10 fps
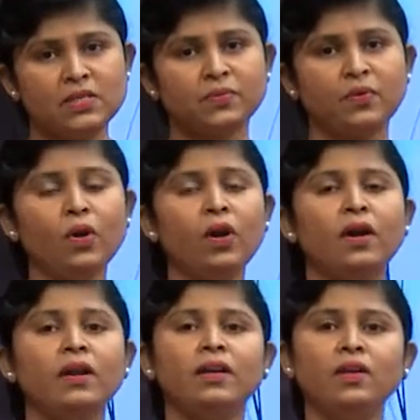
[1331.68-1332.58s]
for
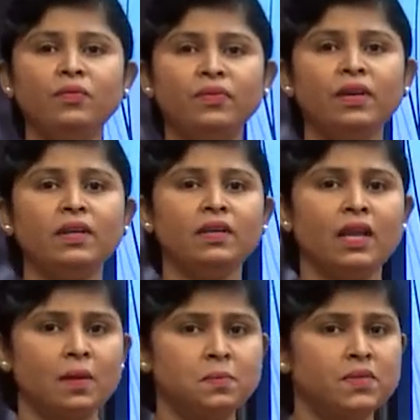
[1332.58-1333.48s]
different
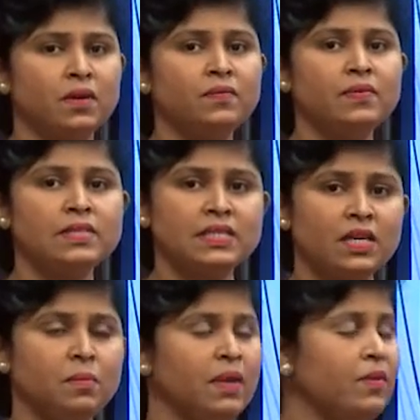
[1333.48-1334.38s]
types of
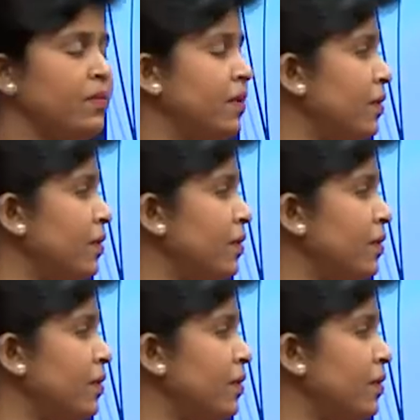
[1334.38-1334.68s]
sedimentary